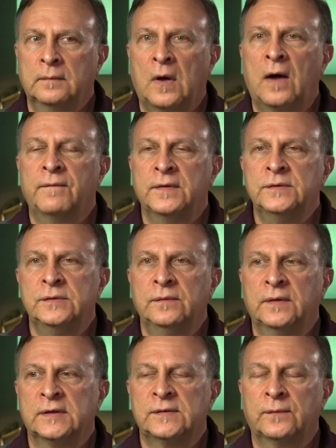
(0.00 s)
often
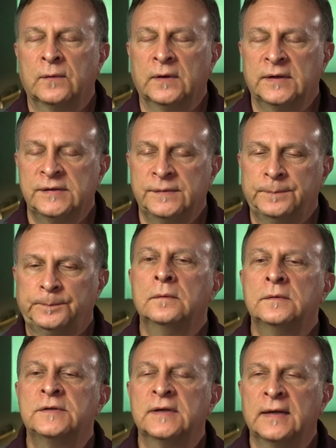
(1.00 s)
do this for us.
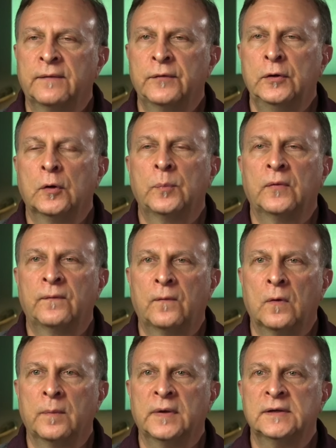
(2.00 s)
Deliver your
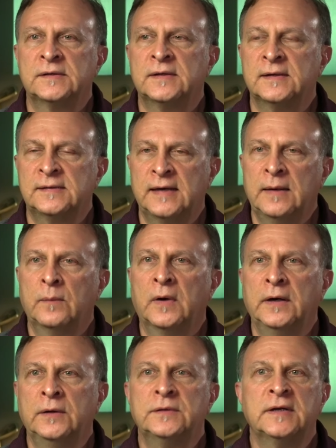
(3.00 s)
performance the same
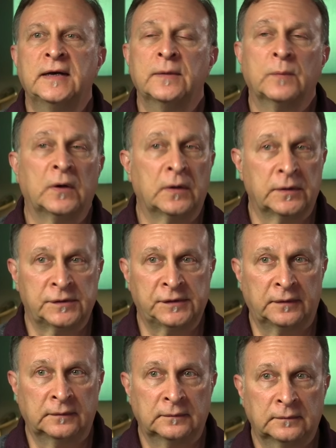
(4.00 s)
way you did in
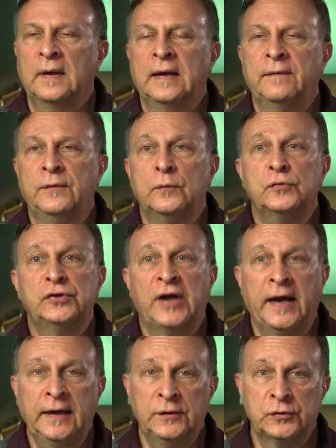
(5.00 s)
rehearsal. If you
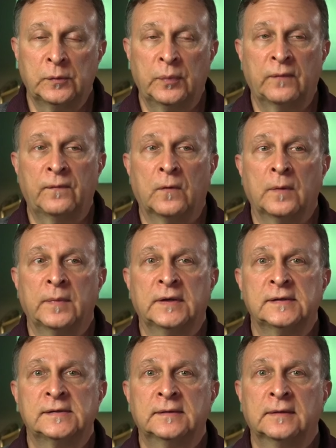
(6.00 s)
change your
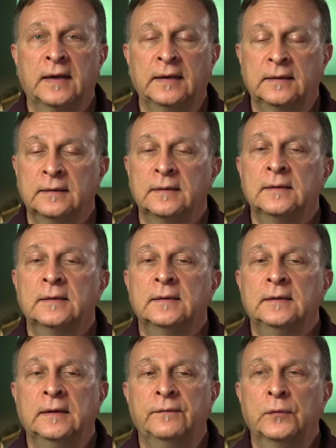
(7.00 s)
performance, like
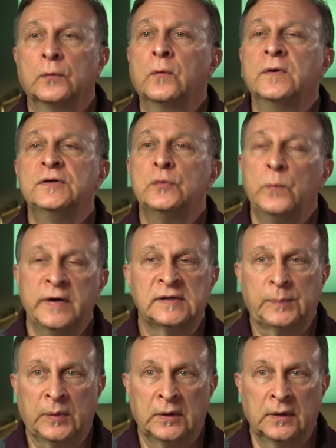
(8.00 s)
if you're going to
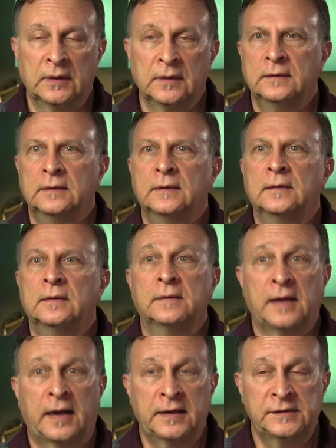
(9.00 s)
whisper,
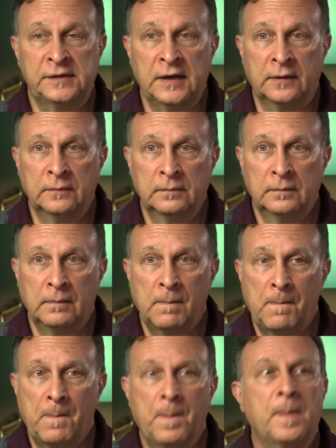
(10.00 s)
let us know.
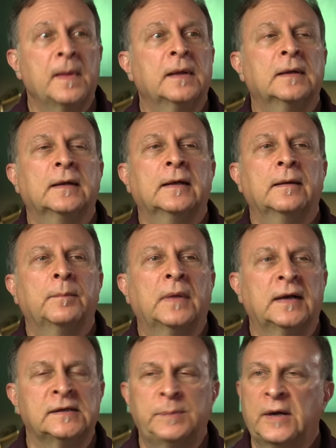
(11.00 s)

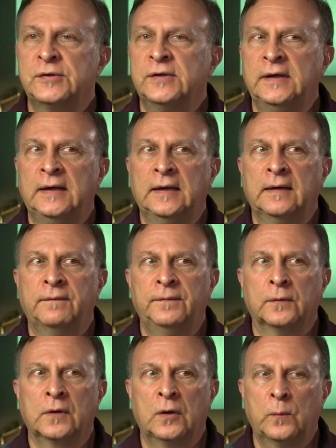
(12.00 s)
But especially if
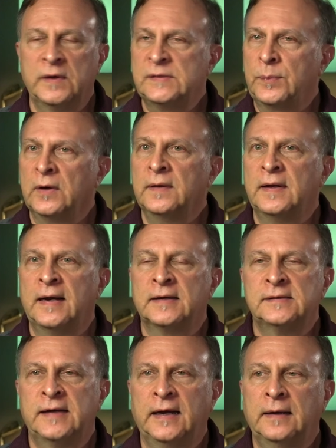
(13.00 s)
you're going to whisper in the
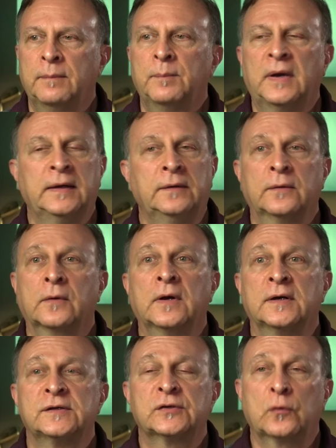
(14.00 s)
next take, but you're
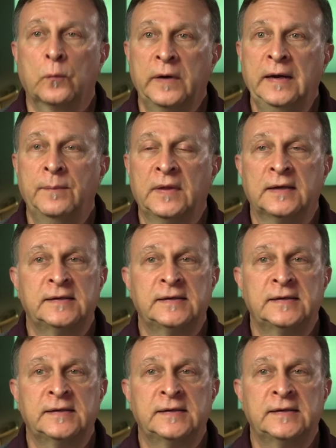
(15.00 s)
going to scream in the